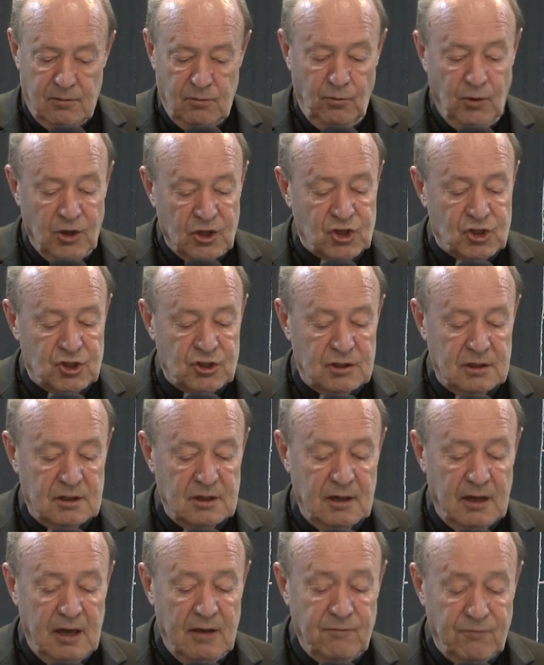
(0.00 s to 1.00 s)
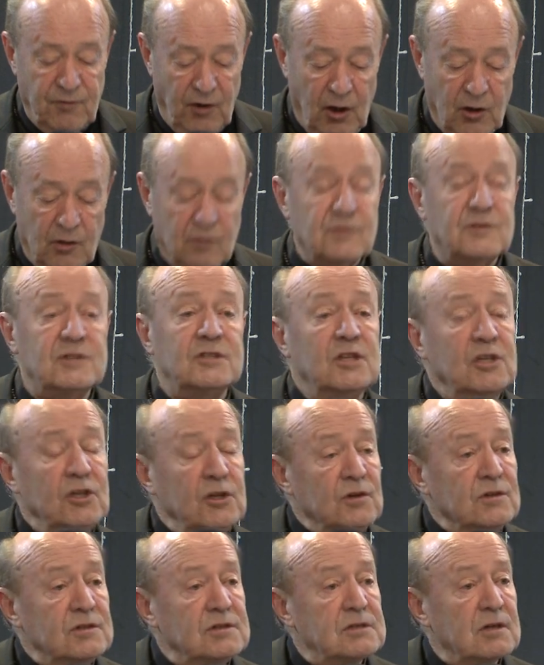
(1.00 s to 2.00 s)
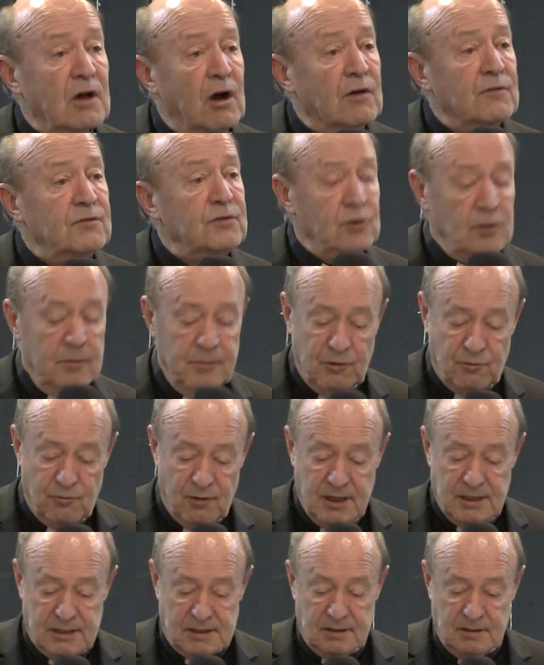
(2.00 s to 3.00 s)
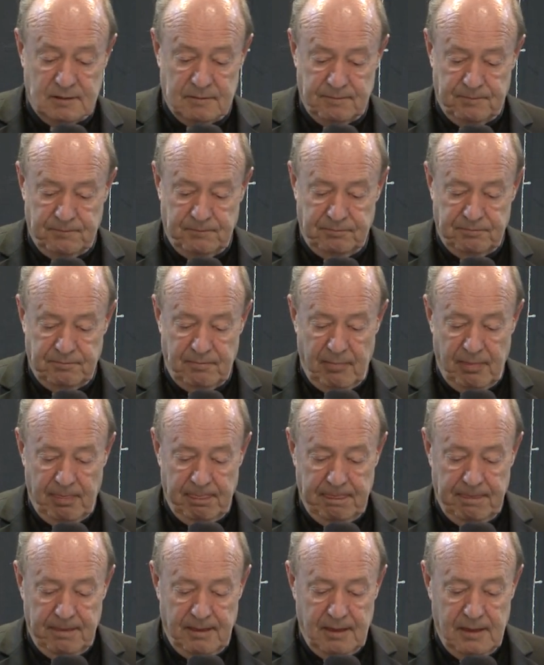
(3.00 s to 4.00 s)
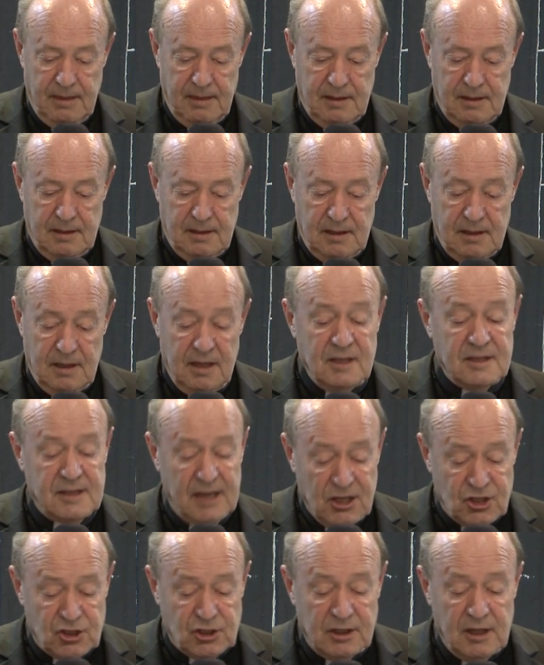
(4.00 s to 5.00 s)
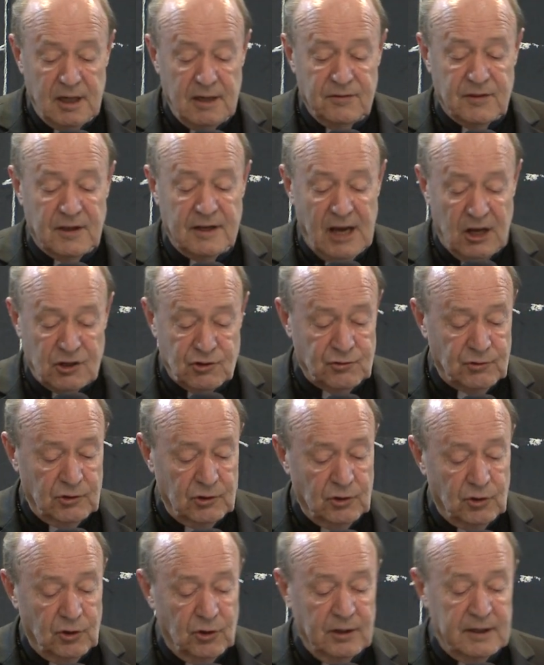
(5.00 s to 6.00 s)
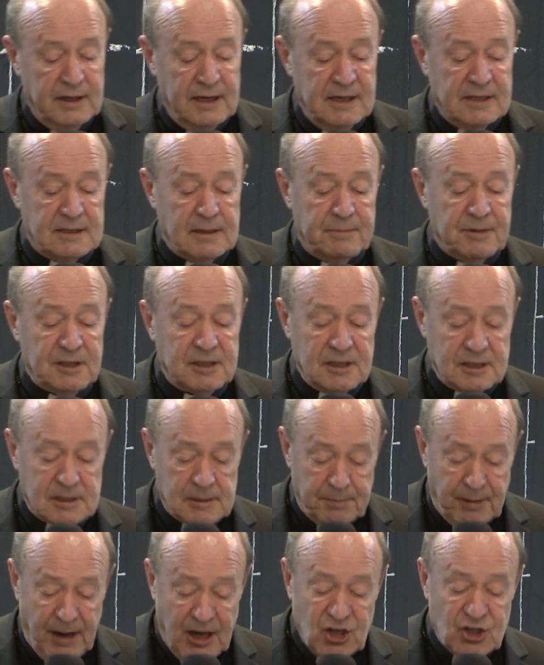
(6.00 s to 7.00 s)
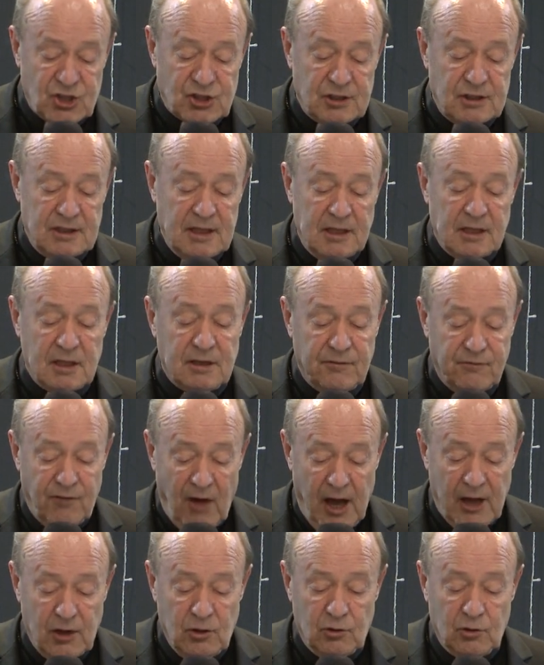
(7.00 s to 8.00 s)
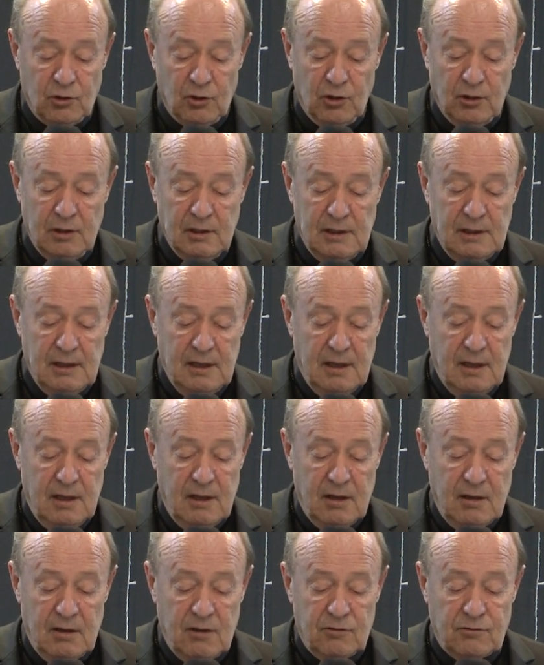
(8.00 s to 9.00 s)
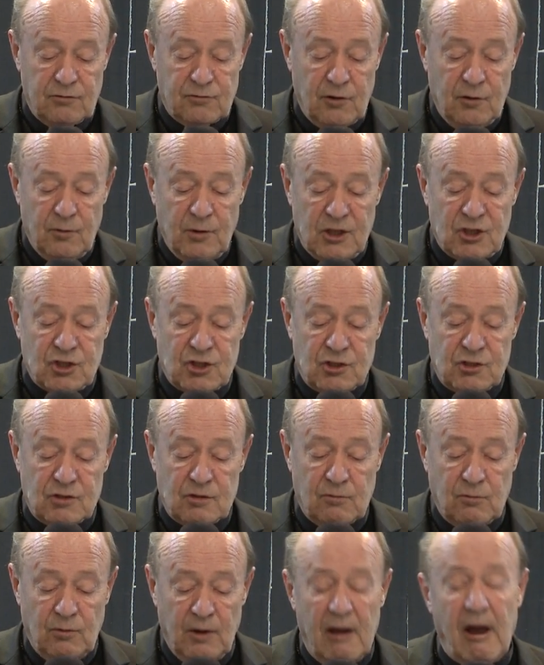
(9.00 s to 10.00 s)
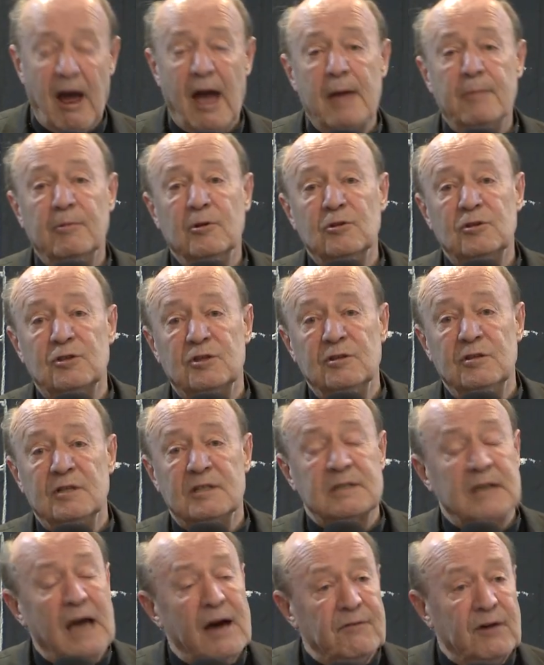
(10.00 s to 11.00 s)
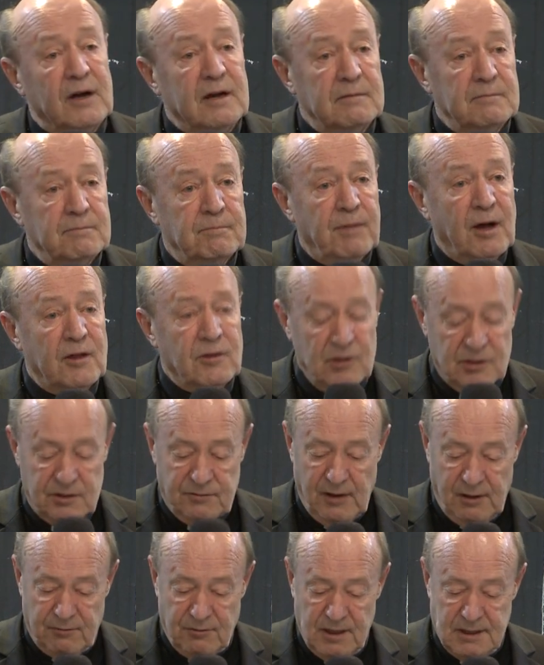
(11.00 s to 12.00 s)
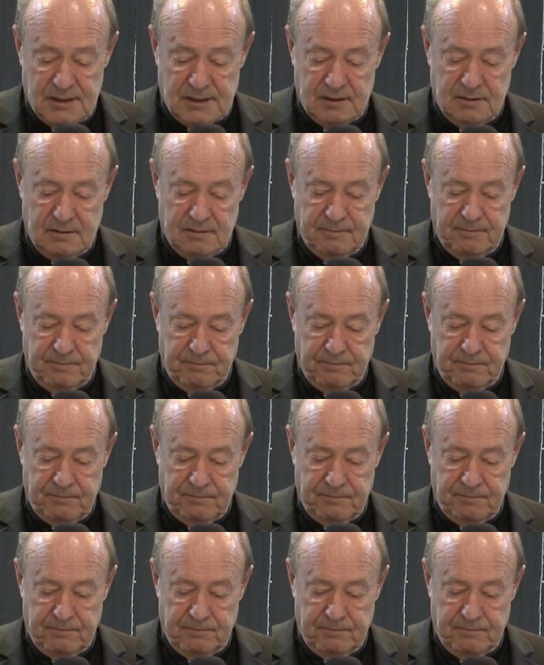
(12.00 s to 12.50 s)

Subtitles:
which involves the use of human reason. Essentially, the natural law is a participation in the divine law through which we're able to discover by the use of our reason.